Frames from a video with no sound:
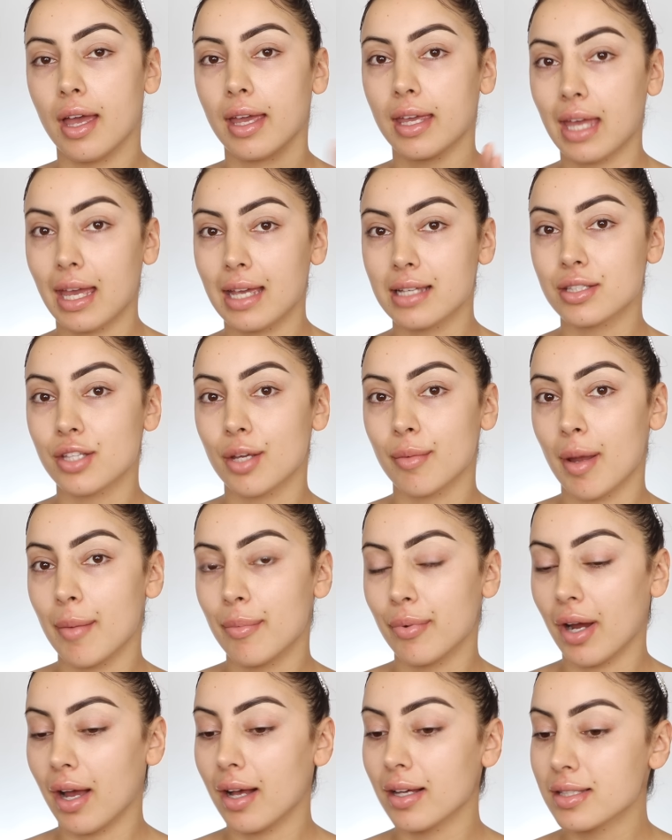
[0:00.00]
Okay, so my
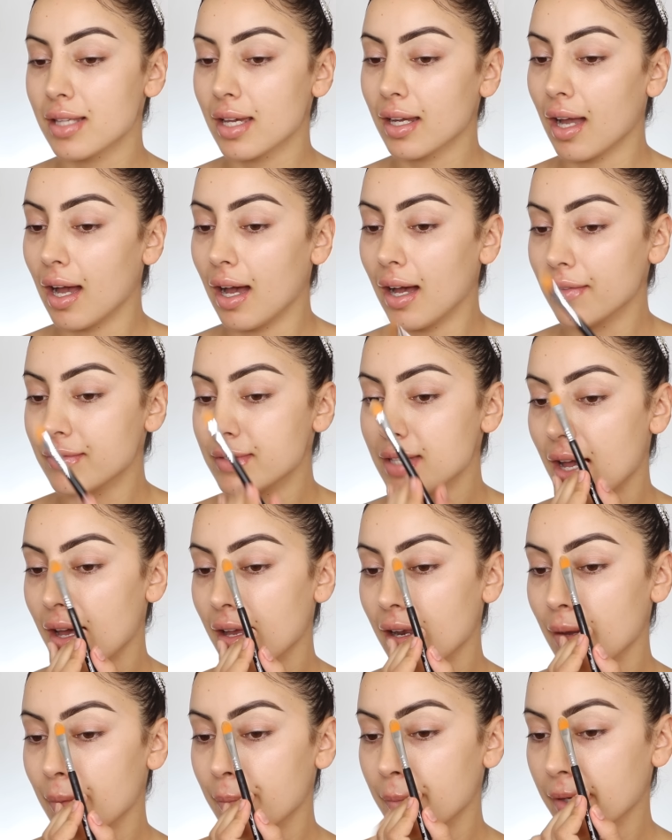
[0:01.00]
brows are carved
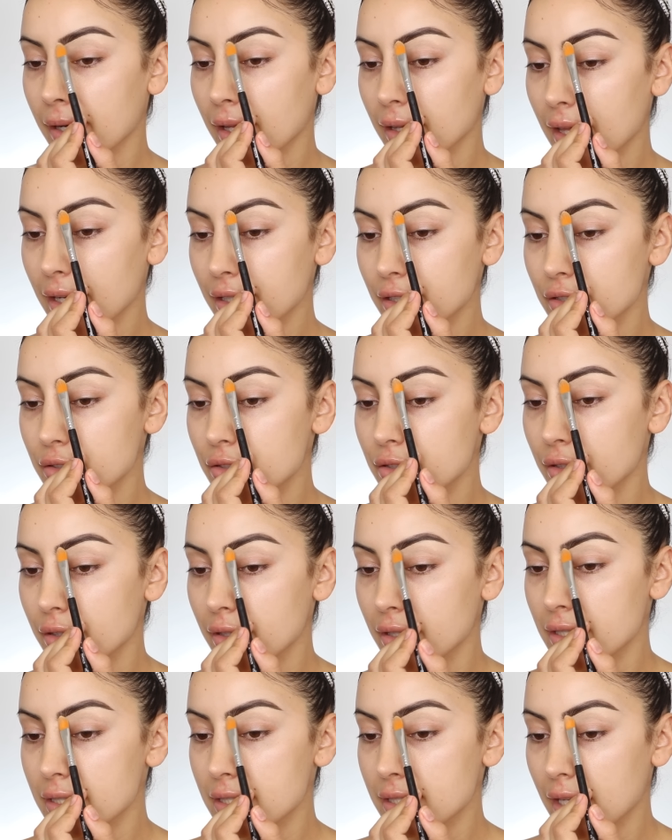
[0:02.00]
out, and what I like to do
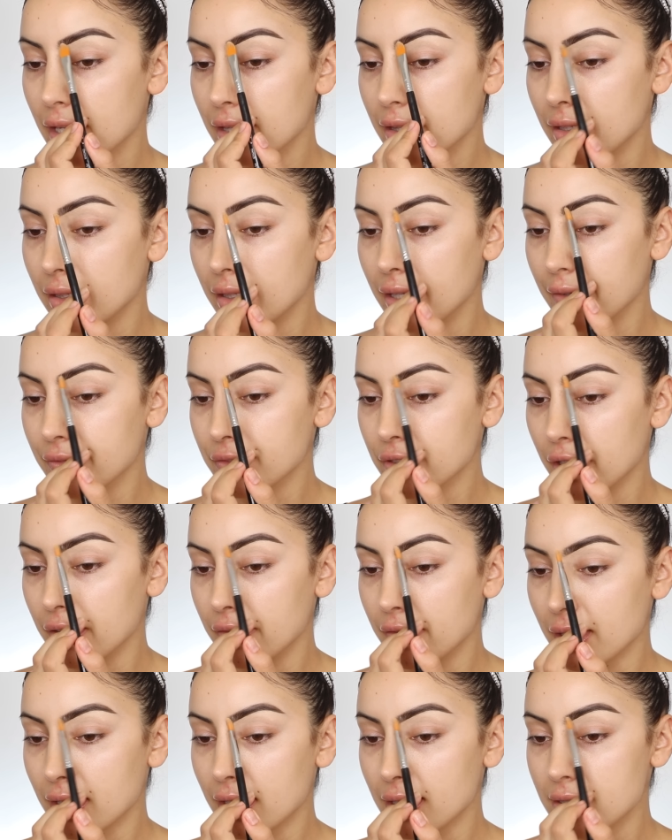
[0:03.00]
is get the
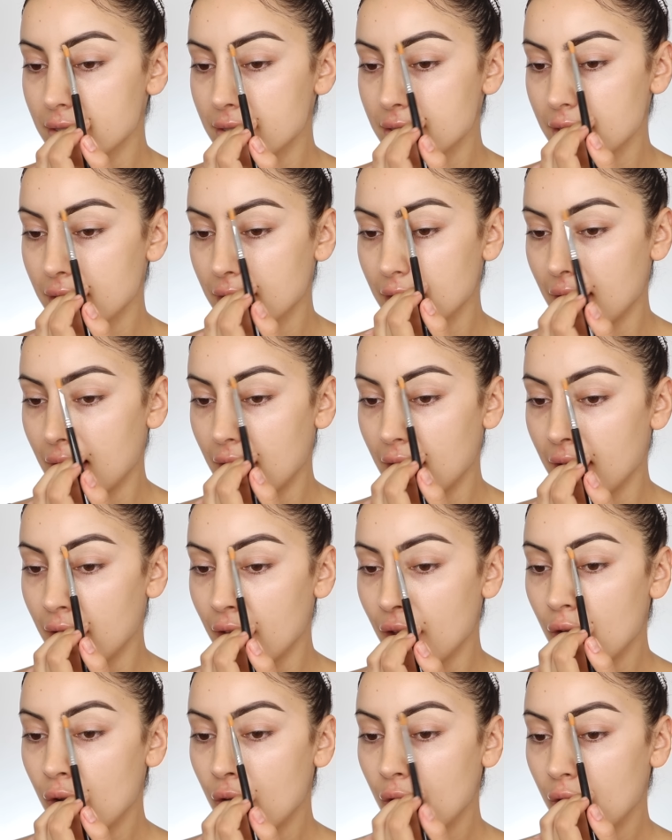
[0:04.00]
leftover concealer
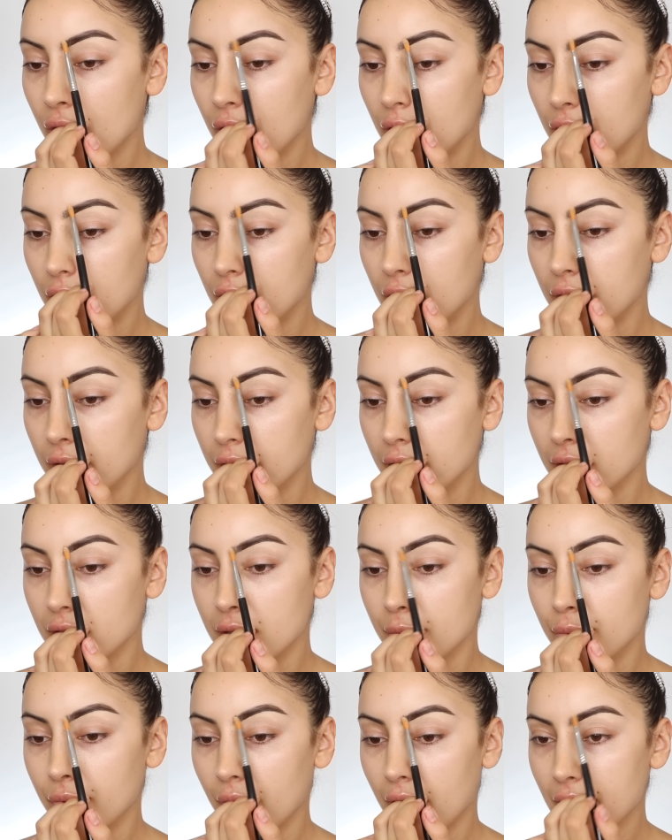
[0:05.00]
on
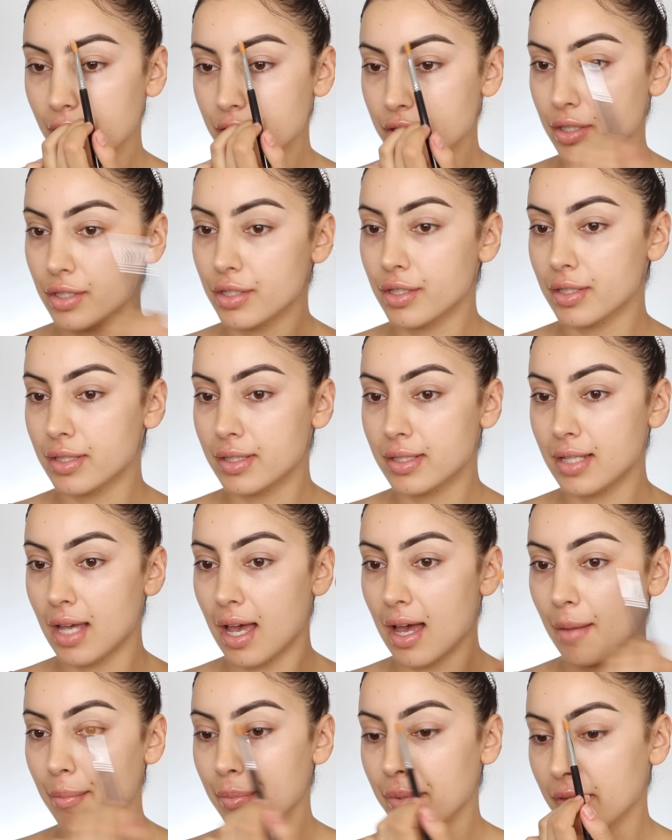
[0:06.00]
the brush and just
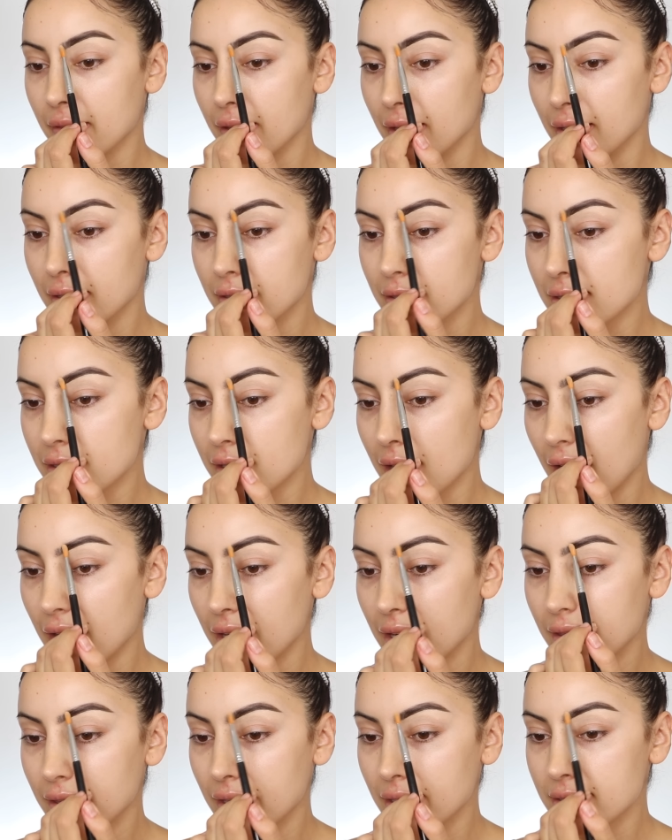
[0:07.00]
tap the
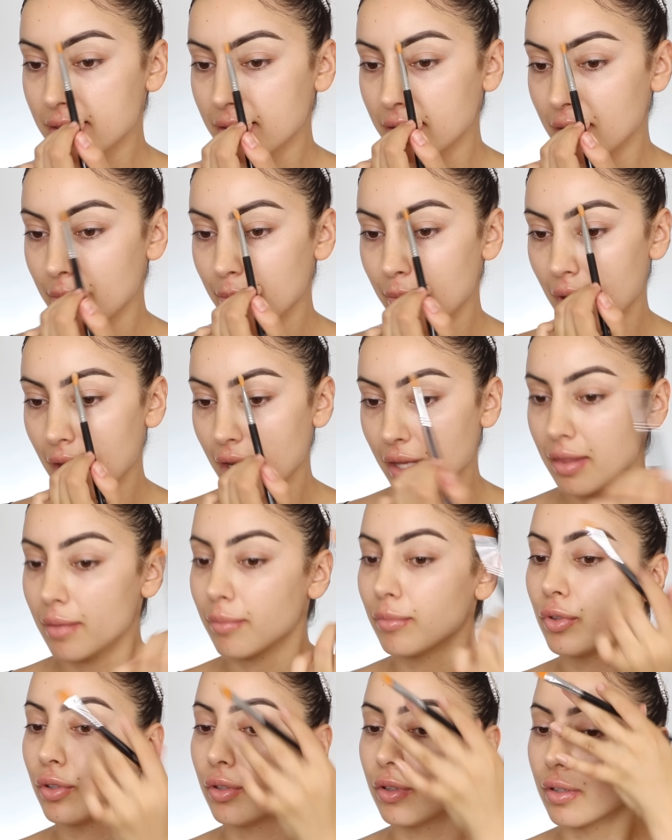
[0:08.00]
inside, and that's going to make
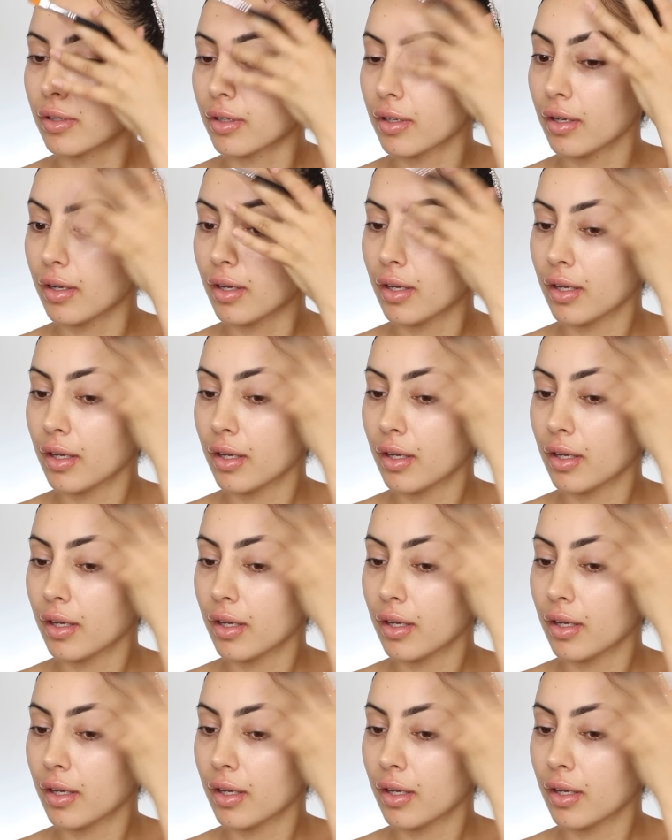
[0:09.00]
them look